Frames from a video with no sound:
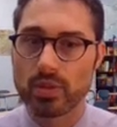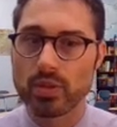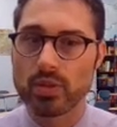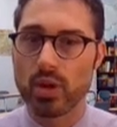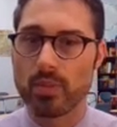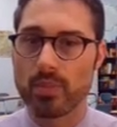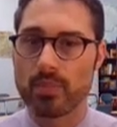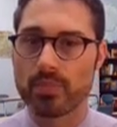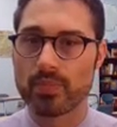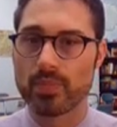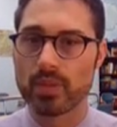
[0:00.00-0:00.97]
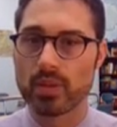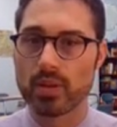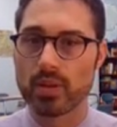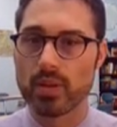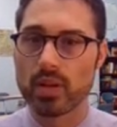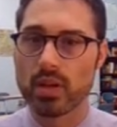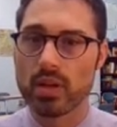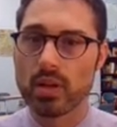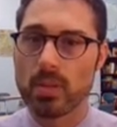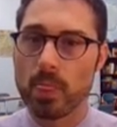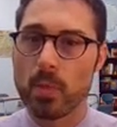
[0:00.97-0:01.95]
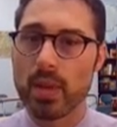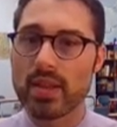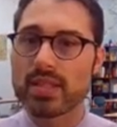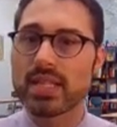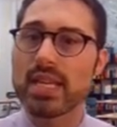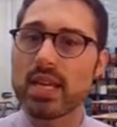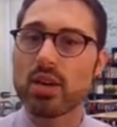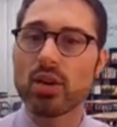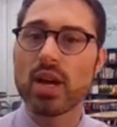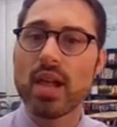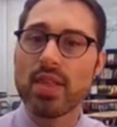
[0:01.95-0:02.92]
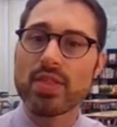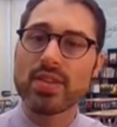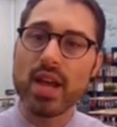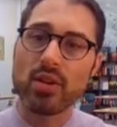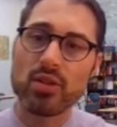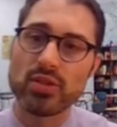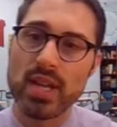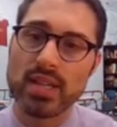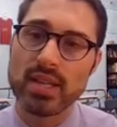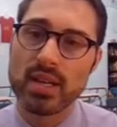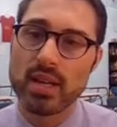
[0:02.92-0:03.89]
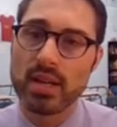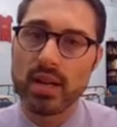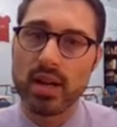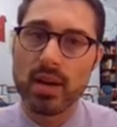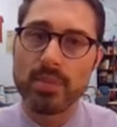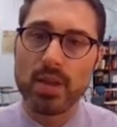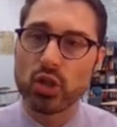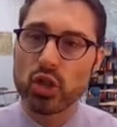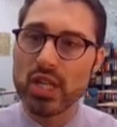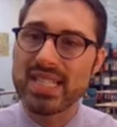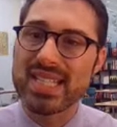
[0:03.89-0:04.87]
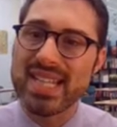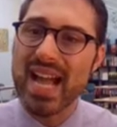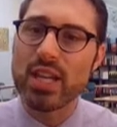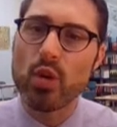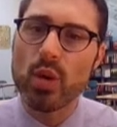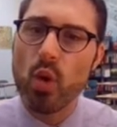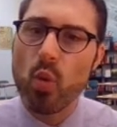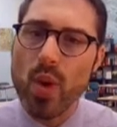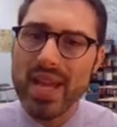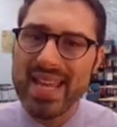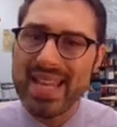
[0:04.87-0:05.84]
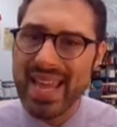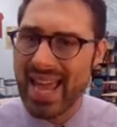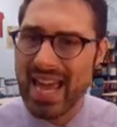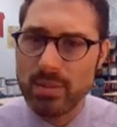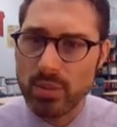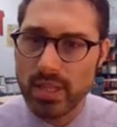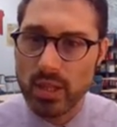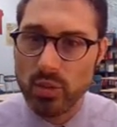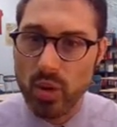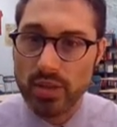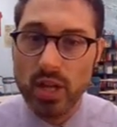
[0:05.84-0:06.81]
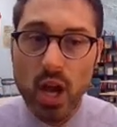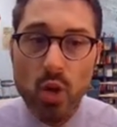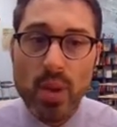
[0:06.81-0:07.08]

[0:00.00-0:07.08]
So we can see here that the narrator says that she did not know what a wicked animal he was.